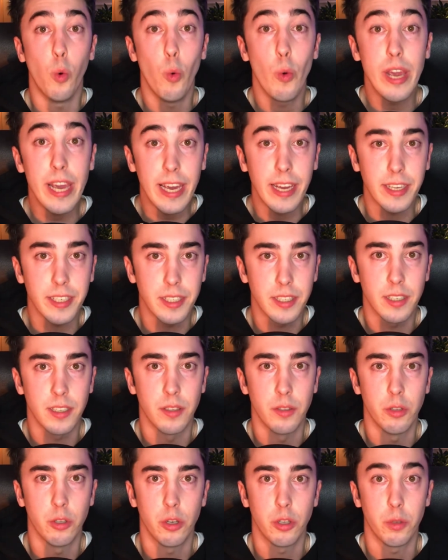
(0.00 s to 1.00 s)
weeks,
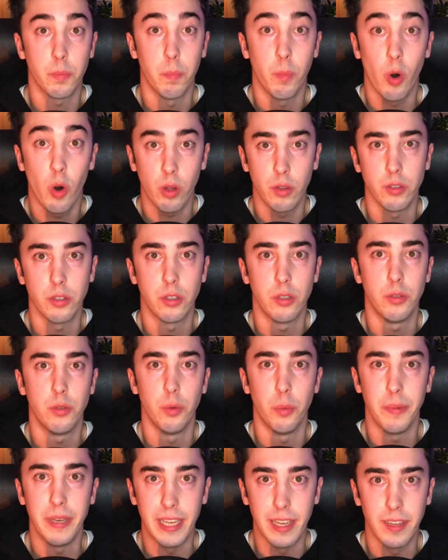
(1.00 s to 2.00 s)
not months
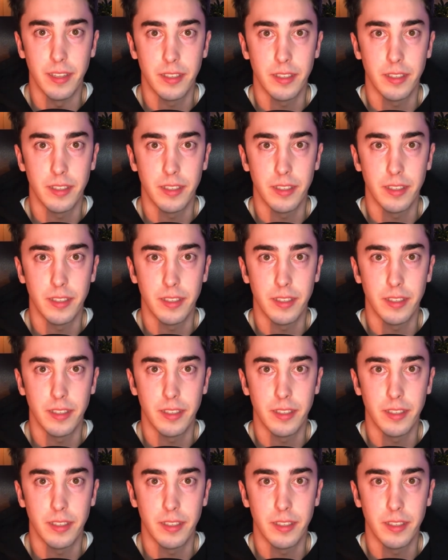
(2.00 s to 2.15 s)
to build.